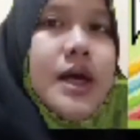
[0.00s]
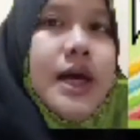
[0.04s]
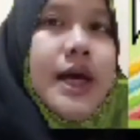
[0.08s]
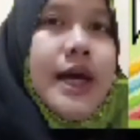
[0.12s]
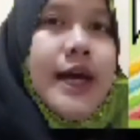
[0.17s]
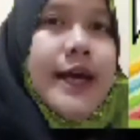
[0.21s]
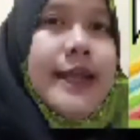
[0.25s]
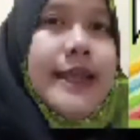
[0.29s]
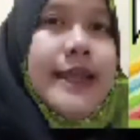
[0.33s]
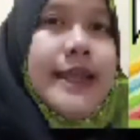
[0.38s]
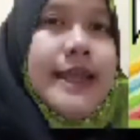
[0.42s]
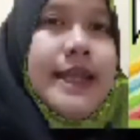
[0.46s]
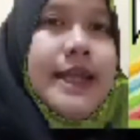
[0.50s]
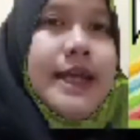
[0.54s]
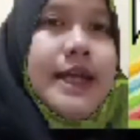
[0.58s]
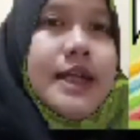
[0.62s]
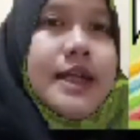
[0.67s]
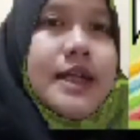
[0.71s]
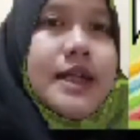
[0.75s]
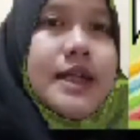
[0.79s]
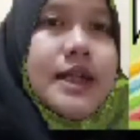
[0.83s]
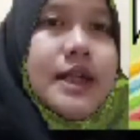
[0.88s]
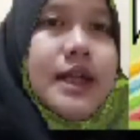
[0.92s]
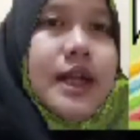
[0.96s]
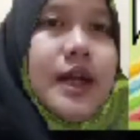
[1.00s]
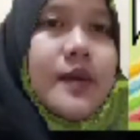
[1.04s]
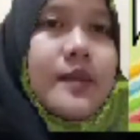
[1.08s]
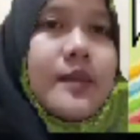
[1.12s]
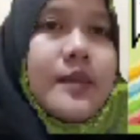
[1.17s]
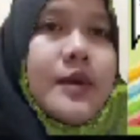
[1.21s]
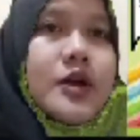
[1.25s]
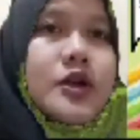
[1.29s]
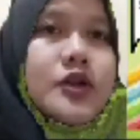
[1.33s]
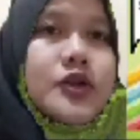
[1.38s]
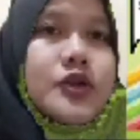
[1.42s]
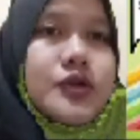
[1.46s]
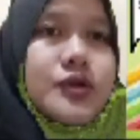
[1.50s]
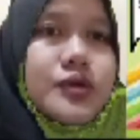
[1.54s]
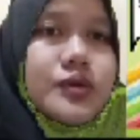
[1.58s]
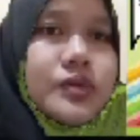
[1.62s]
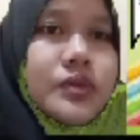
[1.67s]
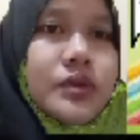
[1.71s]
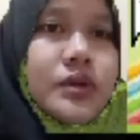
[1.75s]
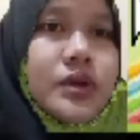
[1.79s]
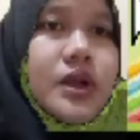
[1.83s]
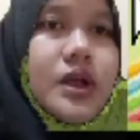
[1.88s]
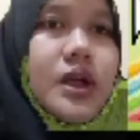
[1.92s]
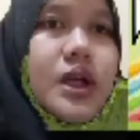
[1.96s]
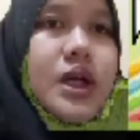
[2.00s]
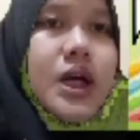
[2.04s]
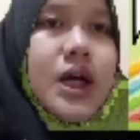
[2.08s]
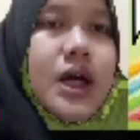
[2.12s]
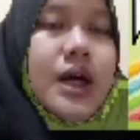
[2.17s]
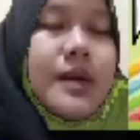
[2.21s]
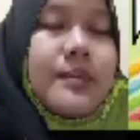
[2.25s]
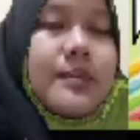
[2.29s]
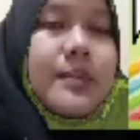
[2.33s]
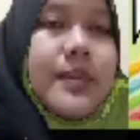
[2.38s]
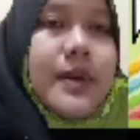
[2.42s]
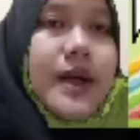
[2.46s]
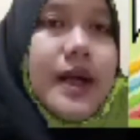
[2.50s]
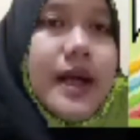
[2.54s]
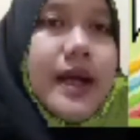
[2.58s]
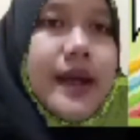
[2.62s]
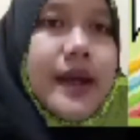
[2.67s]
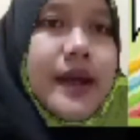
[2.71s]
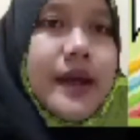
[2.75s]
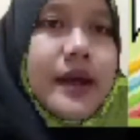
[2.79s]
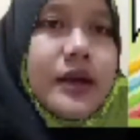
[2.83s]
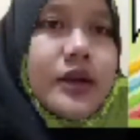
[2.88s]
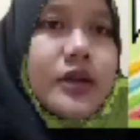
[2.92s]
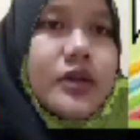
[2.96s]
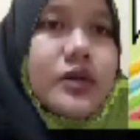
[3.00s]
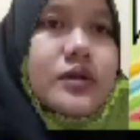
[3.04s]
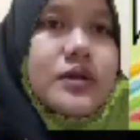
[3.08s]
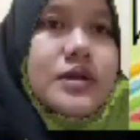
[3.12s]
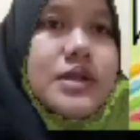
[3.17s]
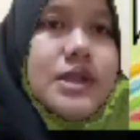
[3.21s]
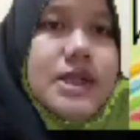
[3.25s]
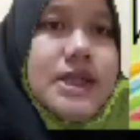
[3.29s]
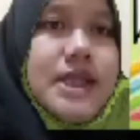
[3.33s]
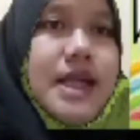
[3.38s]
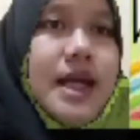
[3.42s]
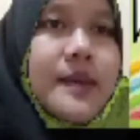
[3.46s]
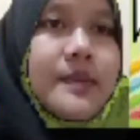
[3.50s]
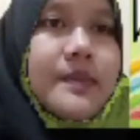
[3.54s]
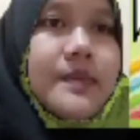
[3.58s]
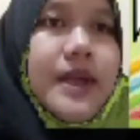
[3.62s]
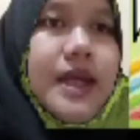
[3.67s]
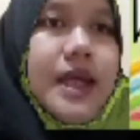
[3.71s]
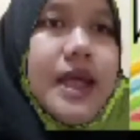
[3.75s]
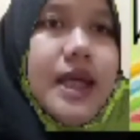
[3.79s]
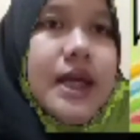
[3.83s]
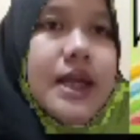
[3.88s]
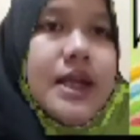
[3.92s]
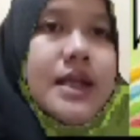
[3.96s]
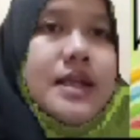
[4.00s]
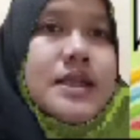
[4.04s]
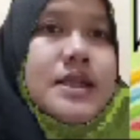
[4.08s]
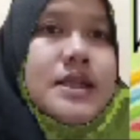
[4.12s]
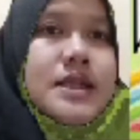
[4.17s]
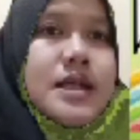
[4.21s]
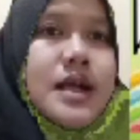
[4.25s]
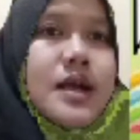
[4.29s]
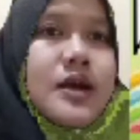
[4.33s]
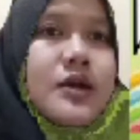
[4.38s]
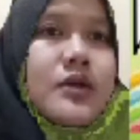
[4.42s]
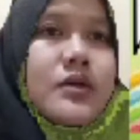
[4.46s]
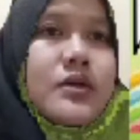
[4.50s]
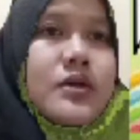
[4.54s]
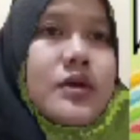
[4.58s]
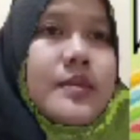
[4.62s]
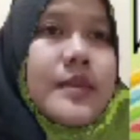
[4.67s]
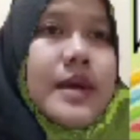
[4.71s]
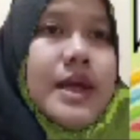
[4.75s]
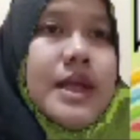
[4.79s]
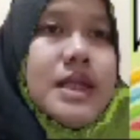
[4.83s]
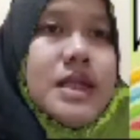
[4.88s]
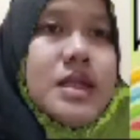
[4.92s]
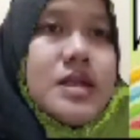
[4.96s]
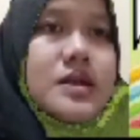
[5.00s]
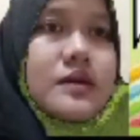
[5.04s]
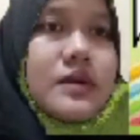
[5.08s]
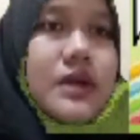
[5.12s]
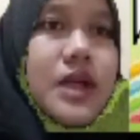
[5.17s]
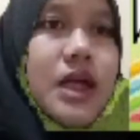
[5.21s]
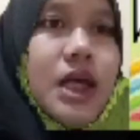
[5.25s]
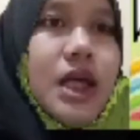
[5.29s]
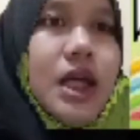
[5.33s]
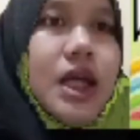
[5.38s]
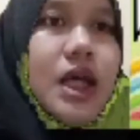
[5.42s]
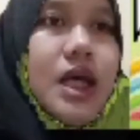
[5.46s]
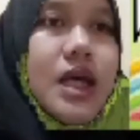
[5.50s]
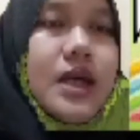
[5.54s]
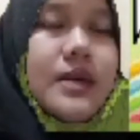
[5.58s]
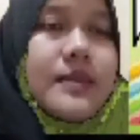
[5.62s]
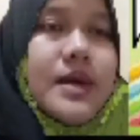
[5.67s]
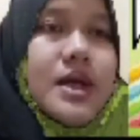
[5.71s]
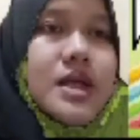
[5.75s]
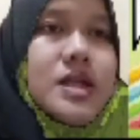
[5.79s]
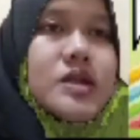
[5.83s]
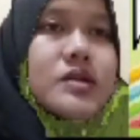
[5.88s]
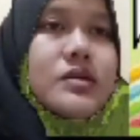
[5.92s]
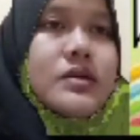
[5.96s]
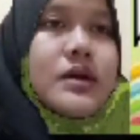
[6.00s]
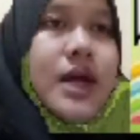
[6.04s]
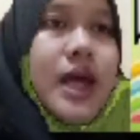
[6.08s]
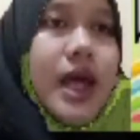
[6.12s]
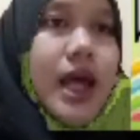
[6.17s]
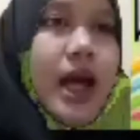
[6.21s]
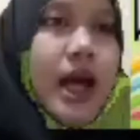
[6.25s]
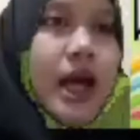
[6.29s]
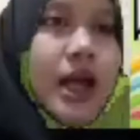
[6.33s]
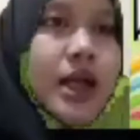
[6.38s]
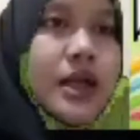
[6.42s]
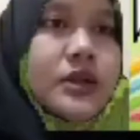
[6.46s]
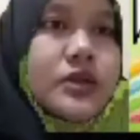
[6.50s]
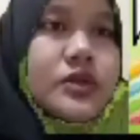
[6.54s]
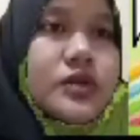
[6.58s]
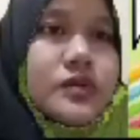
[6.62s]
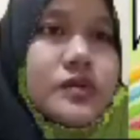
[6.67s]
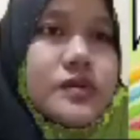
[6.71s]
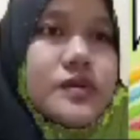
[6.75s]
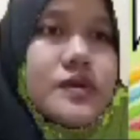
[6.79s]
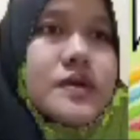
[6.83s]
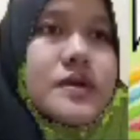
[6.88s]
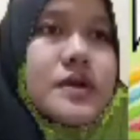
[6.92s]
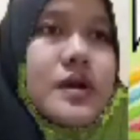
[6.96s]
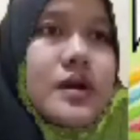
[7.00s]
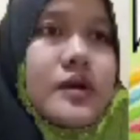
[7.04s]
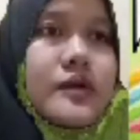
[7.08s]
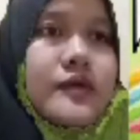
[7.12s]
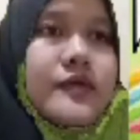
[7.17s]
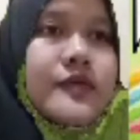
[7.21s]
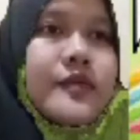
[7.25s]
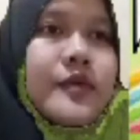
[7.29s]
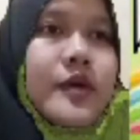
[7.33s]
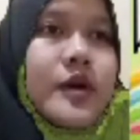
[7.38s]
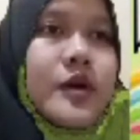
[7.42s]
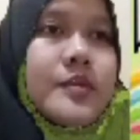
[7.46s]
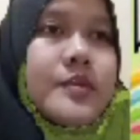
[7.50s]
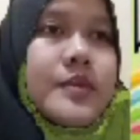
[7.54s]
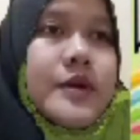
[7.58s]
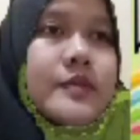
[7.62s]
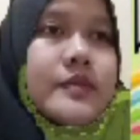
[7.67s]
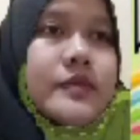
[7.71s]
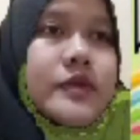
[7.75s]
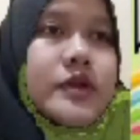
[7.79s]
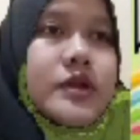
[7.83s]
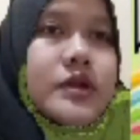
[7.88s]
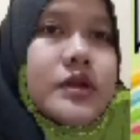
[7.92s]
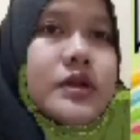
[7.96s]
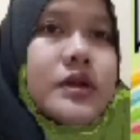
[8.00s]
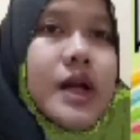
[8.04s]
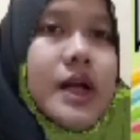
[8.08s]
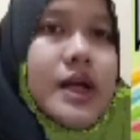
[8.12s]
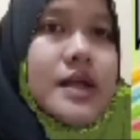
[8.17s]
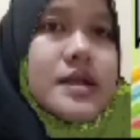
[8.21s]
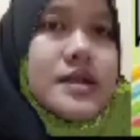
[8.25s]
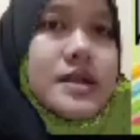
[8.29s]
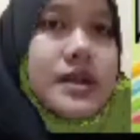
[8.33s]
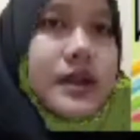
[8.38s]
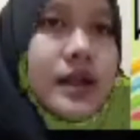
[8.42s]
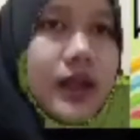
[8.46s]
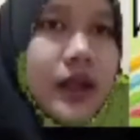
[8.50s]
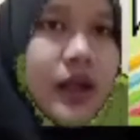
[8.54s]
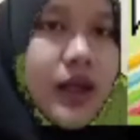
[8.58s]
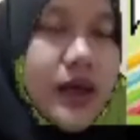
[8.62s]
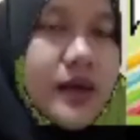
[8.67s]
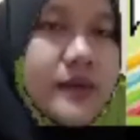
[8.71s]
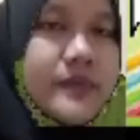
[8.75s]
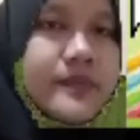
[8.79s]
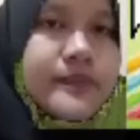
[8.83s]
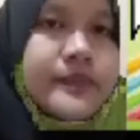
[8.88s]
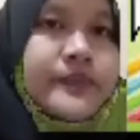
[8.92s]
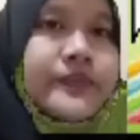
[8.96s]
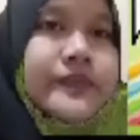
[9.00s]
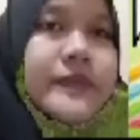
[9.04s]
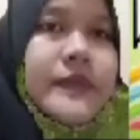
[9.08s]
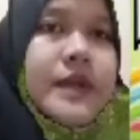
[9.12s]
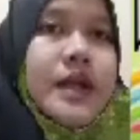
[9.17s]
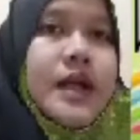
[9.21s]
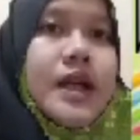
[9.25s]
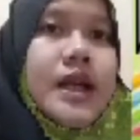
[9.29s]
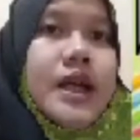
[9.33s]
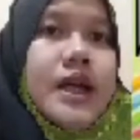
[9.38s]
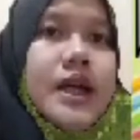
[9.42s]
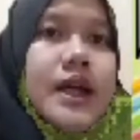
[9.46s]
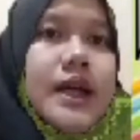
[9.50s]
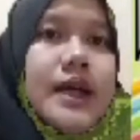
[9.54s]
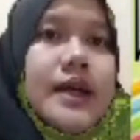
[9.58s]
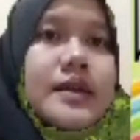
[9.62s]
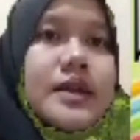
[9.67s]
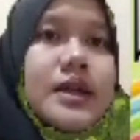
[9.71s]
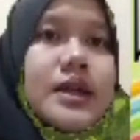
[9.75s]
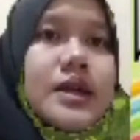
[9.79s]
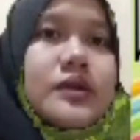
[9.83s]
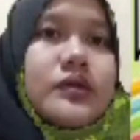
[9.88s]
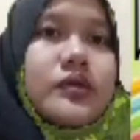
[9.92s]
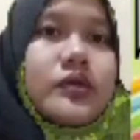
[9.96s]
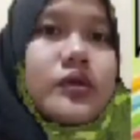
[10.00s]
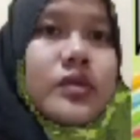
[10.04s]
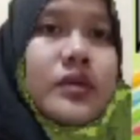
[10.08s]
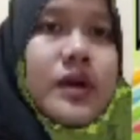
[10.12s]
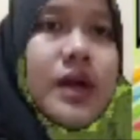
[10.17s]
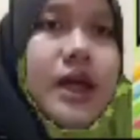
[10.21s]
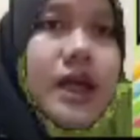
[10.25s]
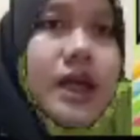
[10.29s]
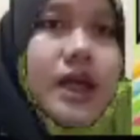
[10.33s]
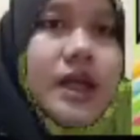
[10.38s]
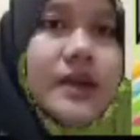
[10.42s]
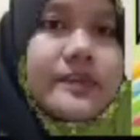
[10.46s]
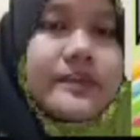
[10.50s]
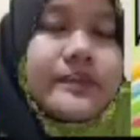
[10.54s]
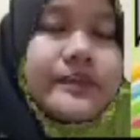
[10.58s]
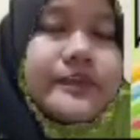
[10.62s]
And then number 2, applying concept in trigonometry material to solve problem correctly. And then 3,